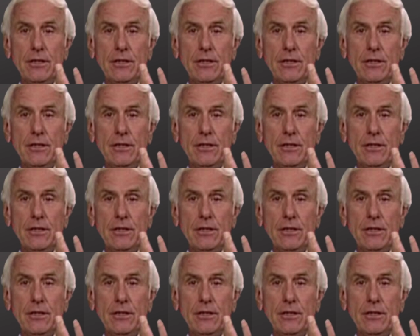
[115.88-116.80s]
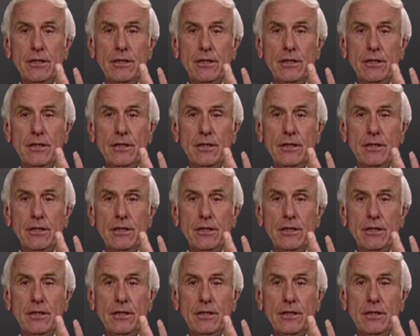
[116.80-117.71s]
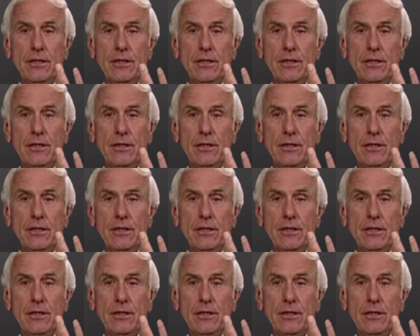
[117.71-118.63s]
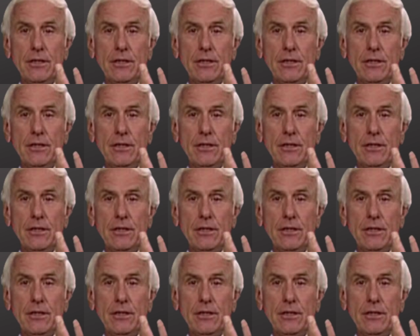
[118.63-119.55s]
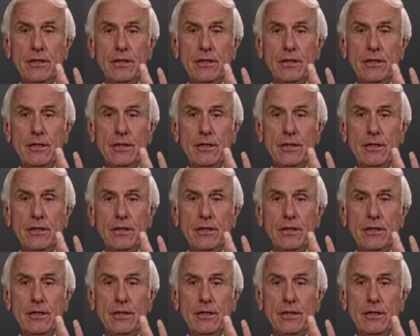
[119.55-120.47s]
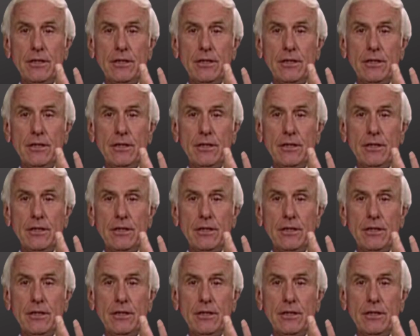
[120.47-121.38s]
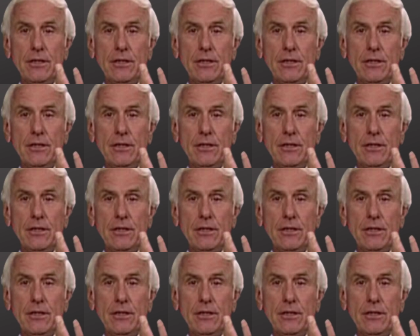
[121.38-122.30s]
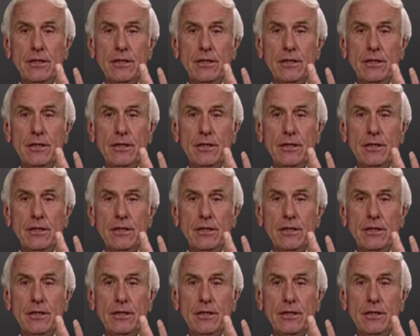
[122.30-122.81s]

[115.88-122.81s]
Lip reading: This is a still picture; no speech is visible.